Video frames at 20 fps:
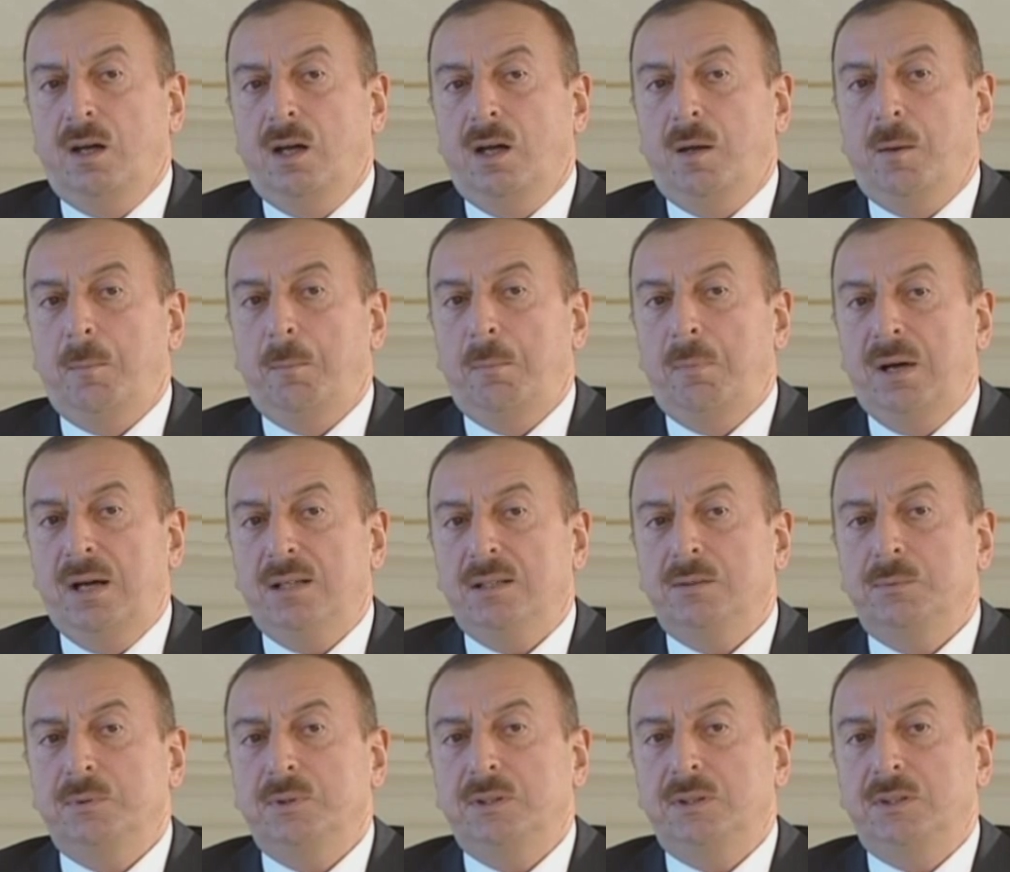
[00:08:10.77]

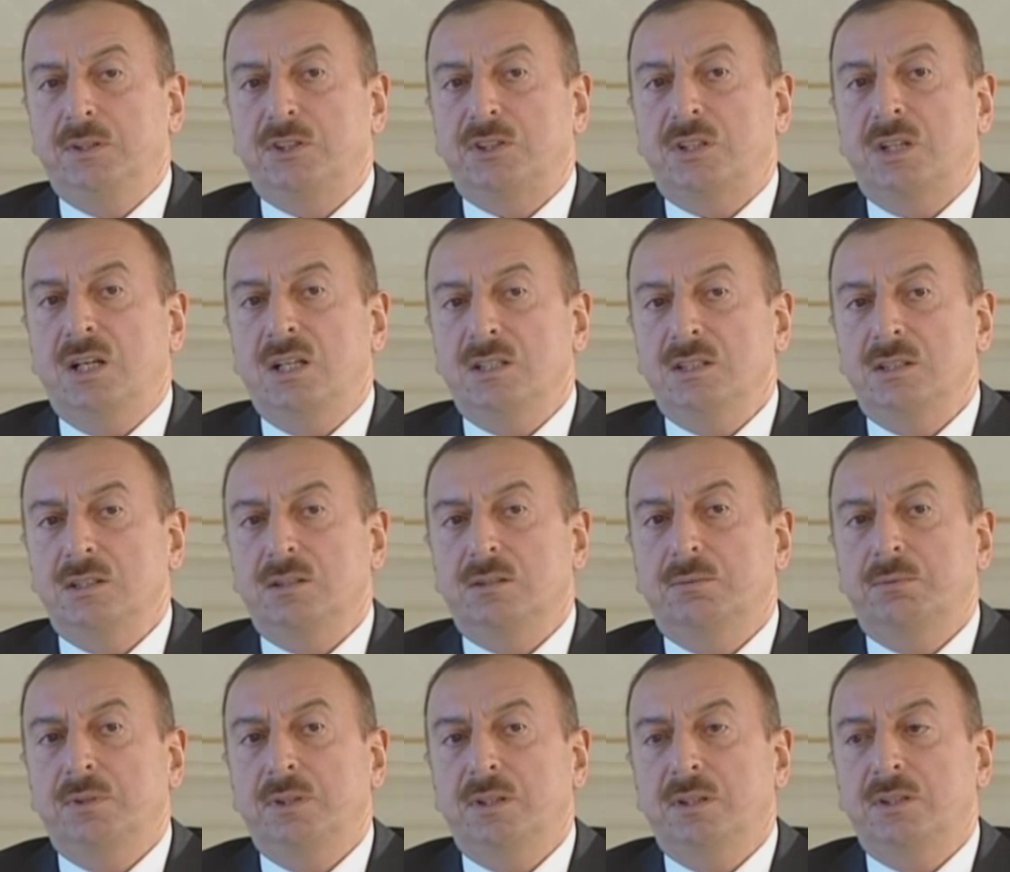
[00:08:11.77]
But we discuss it
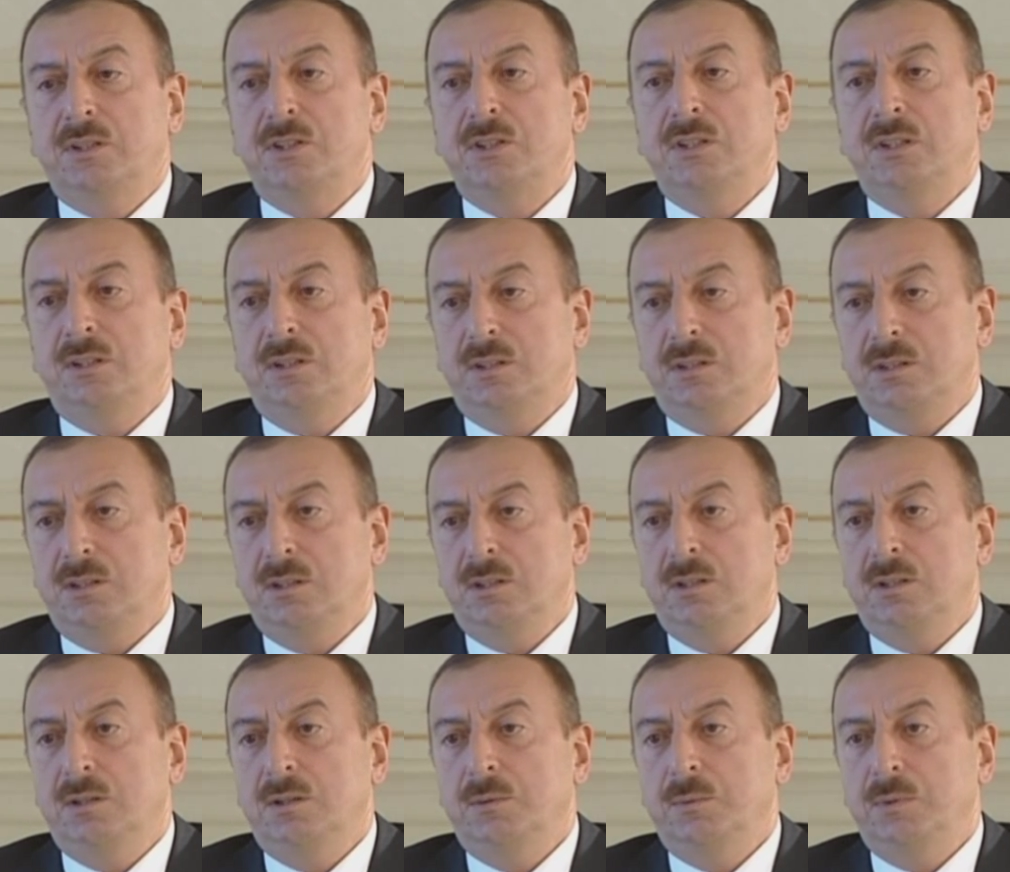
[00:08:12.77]
very
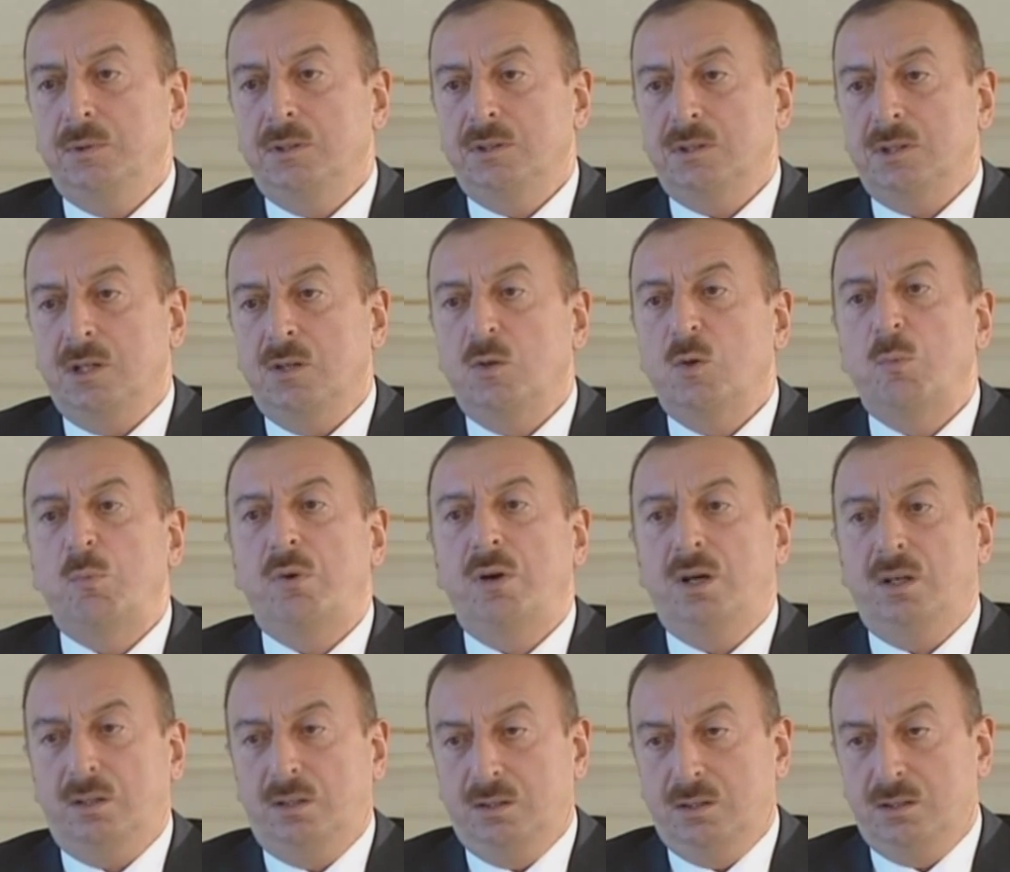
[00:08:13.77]
seriously with our
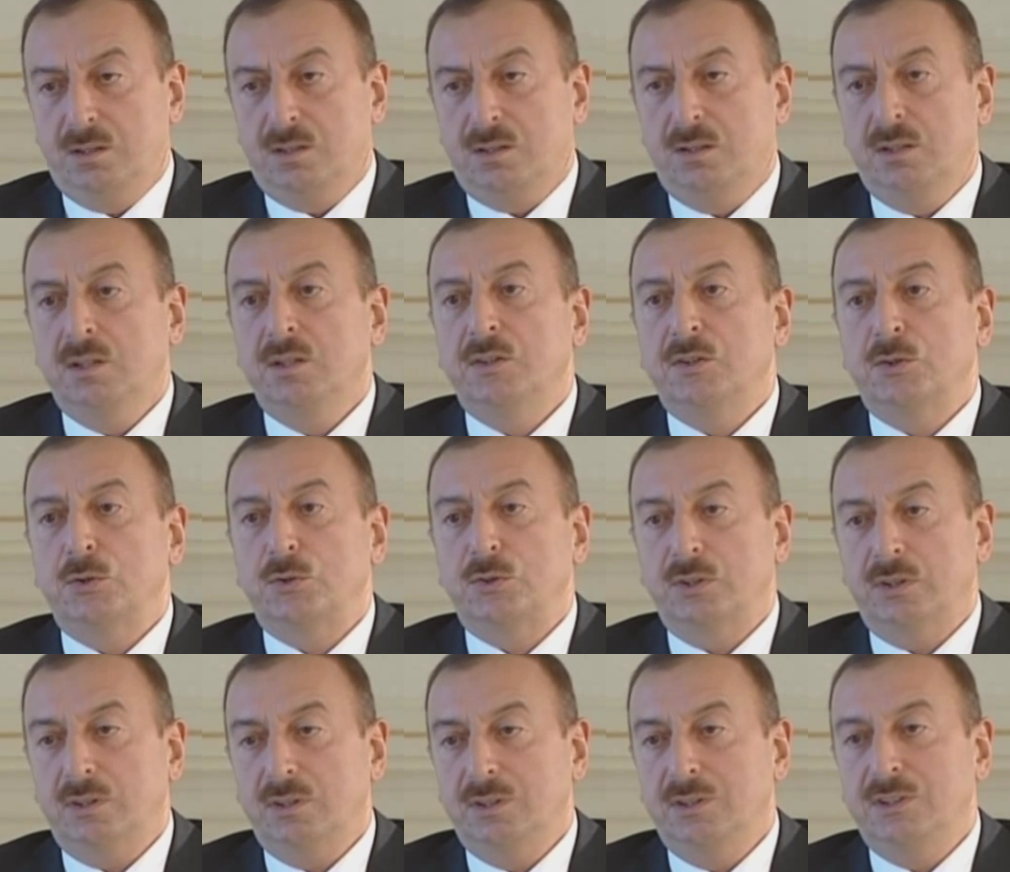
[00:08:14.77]
partners in
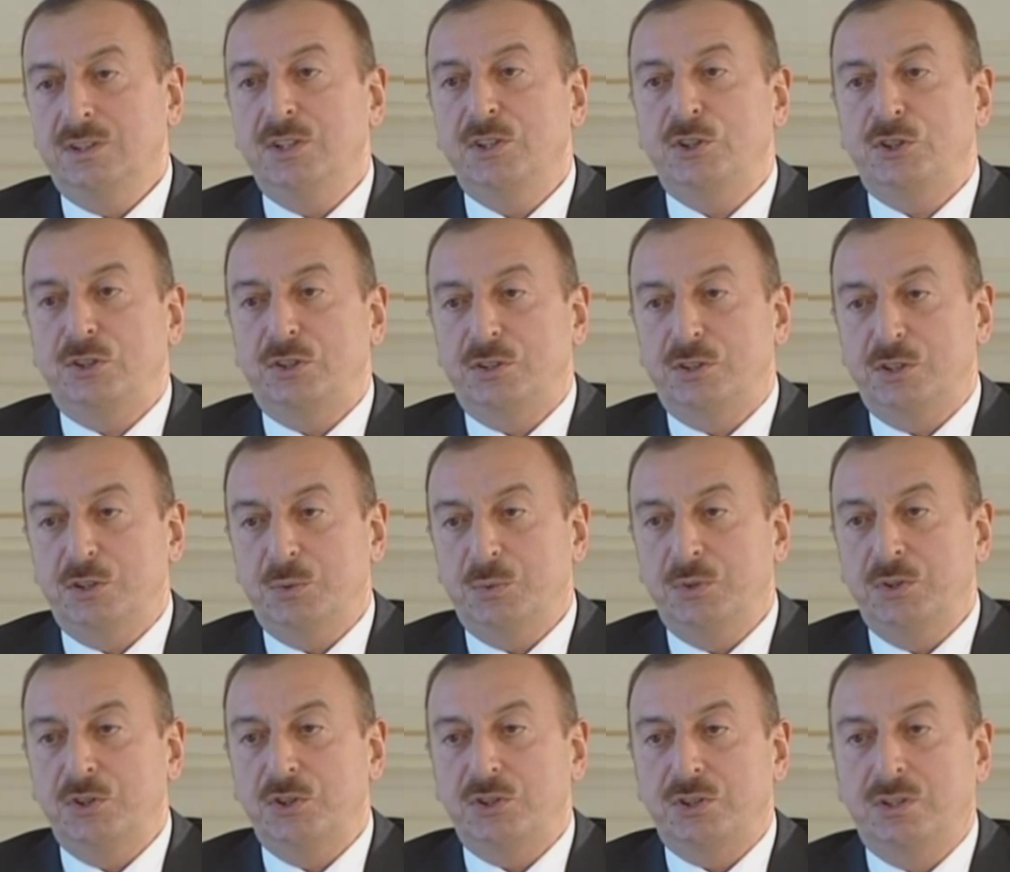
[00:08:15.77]
those organizations
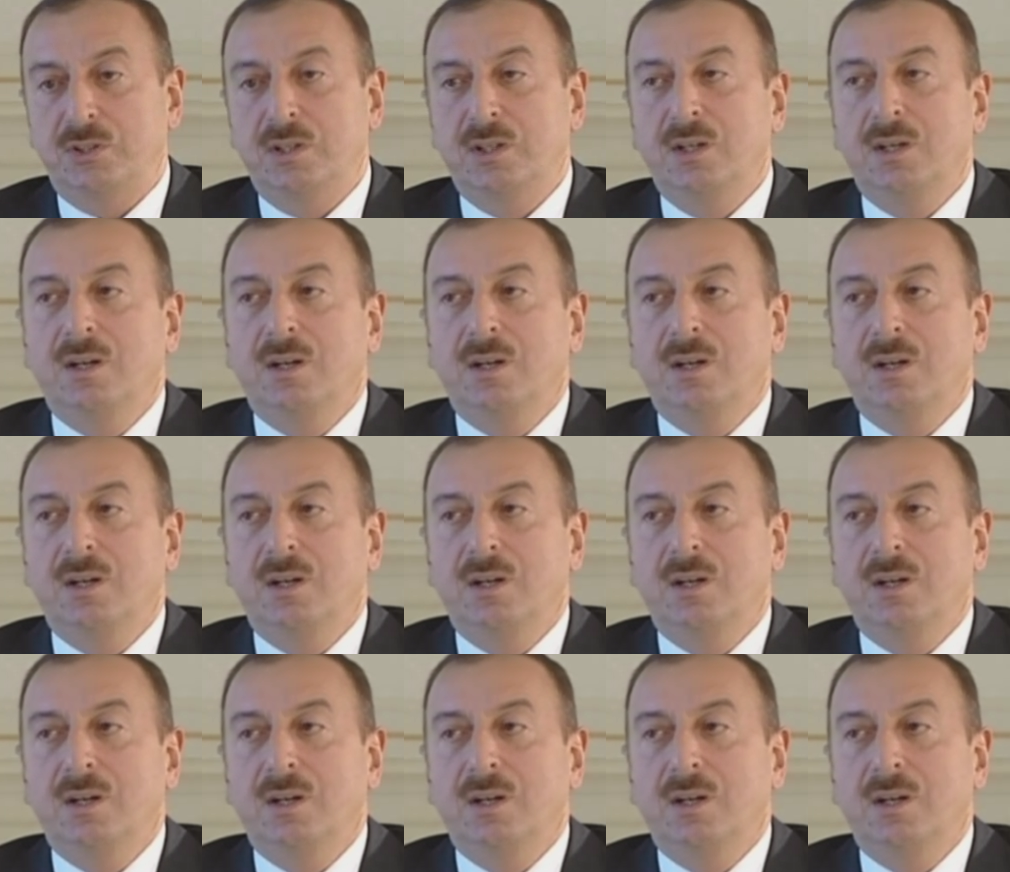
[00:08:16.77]
which